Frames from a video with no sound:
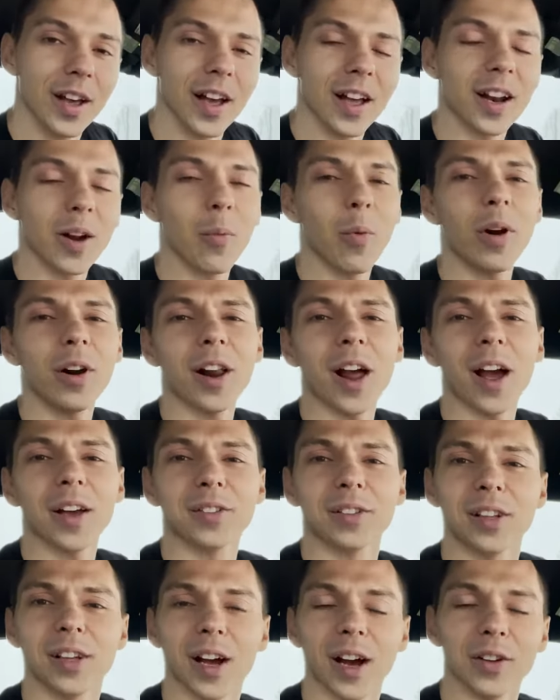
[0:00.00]
And I wanted to
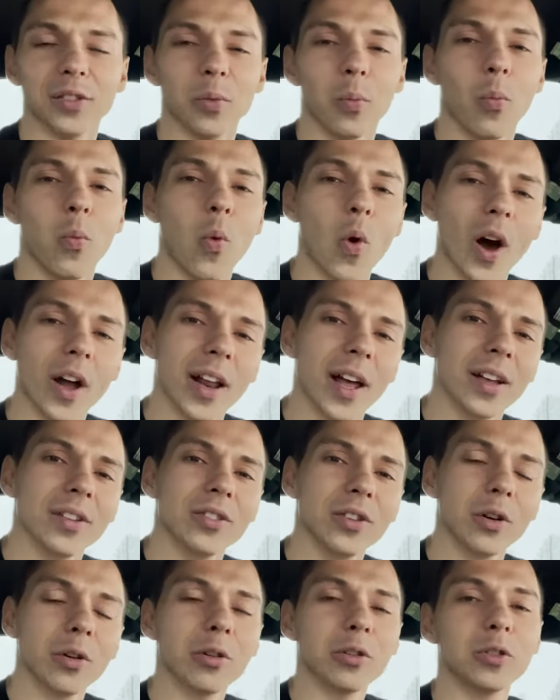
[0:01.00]
ask you guys, what has
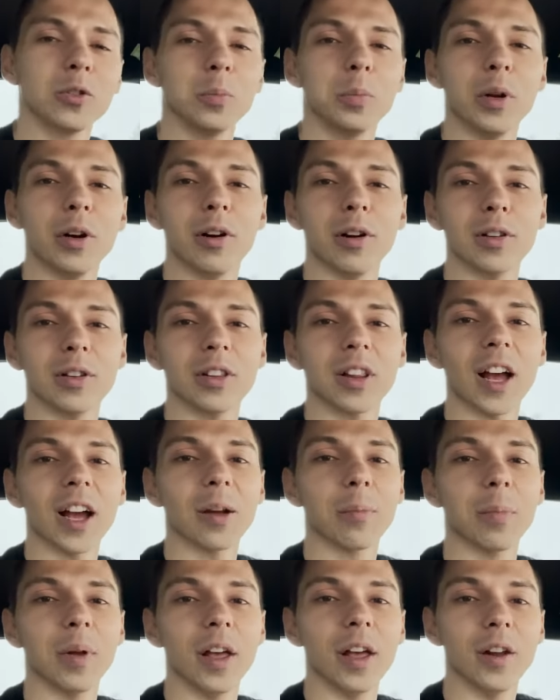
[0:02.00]
your experience
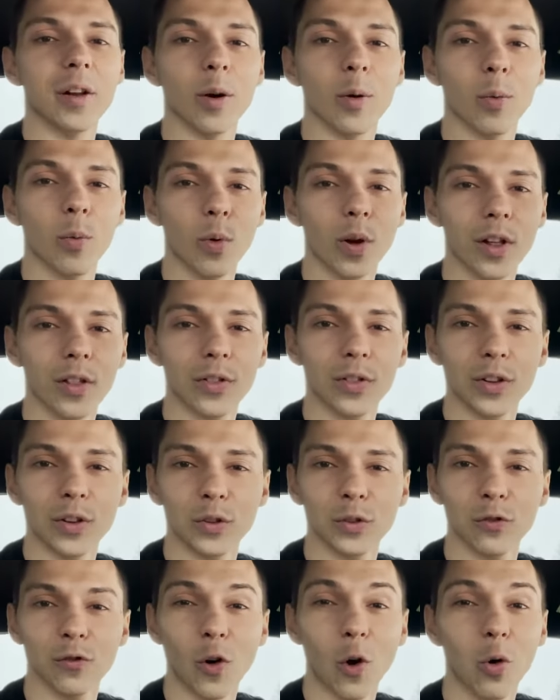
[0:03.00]
like been with
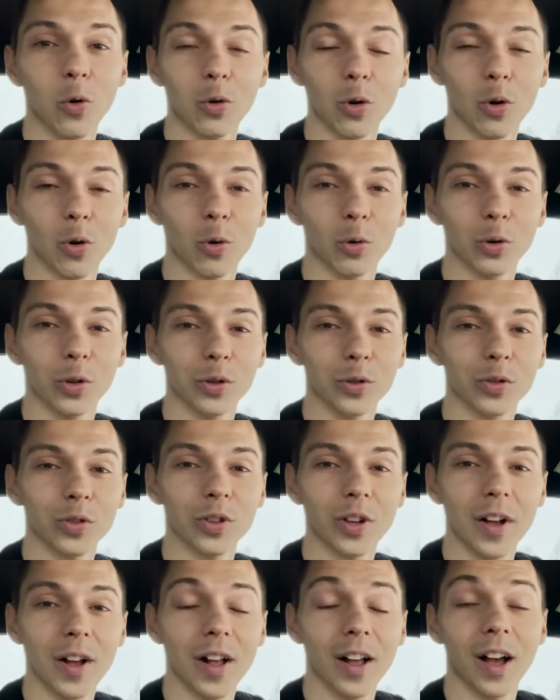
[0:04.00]
these phone holders?
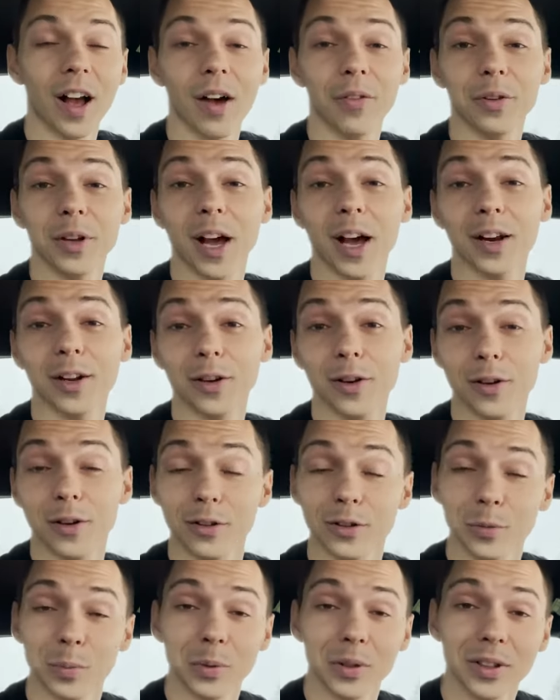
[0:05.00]
Have you had good
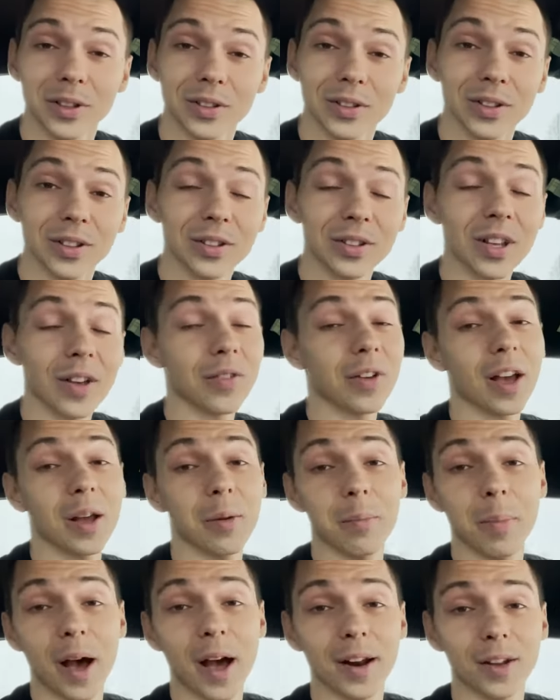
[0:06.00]
experiences? Have you
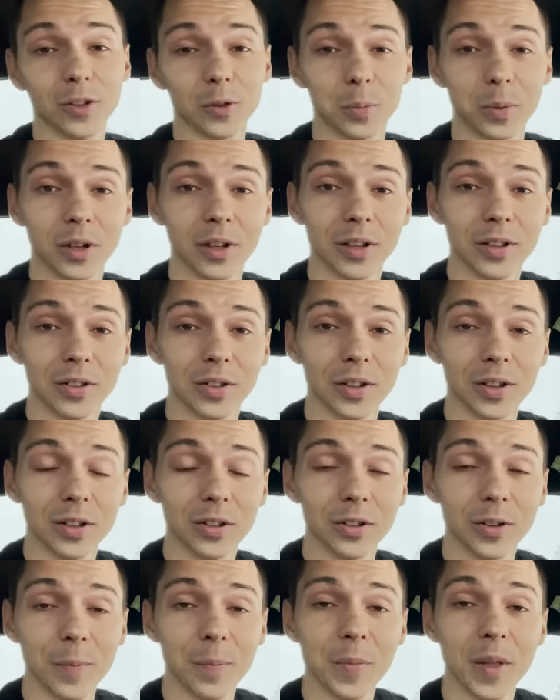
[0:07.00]
had bad
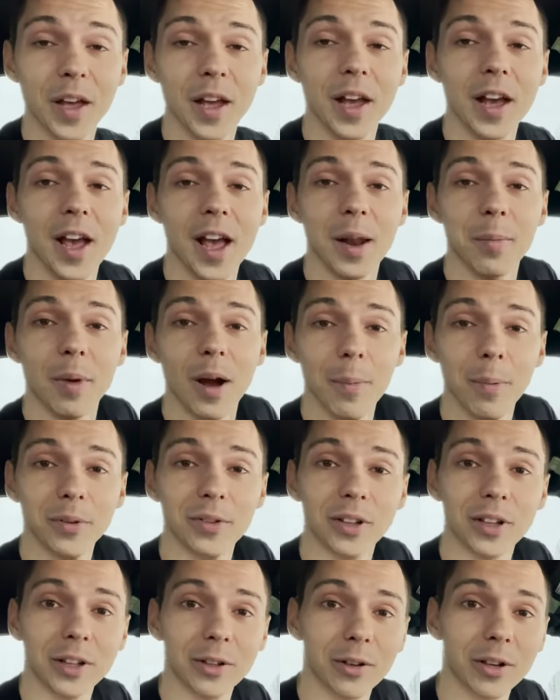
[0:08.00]
experiences? In my
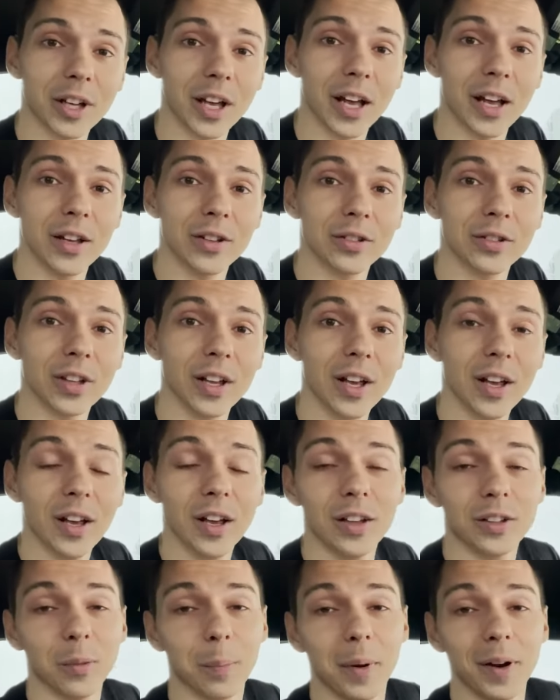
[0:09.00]
particular case,
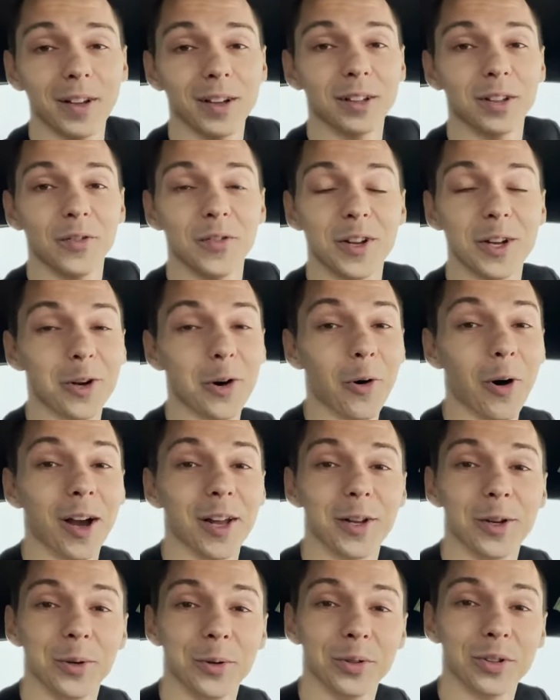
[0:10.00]
depending on the vehicle I
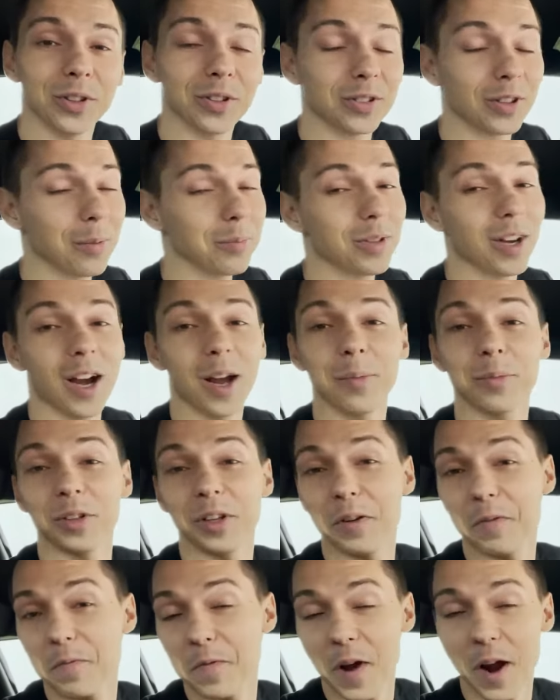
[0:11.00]
use, sometimes
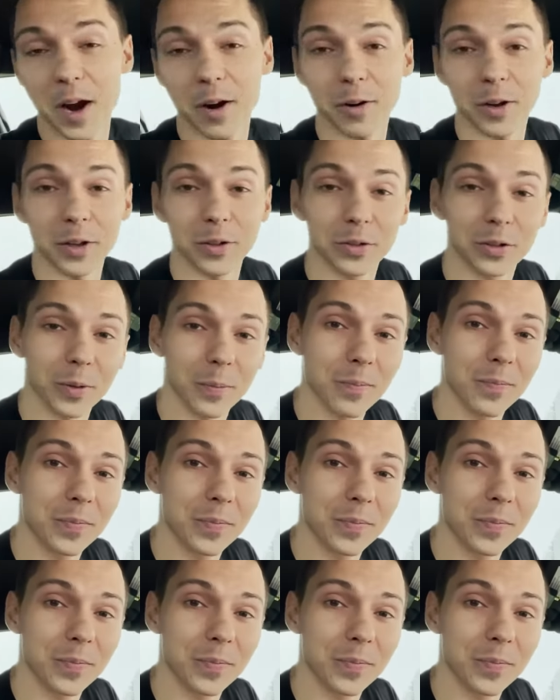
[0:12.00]
it varies.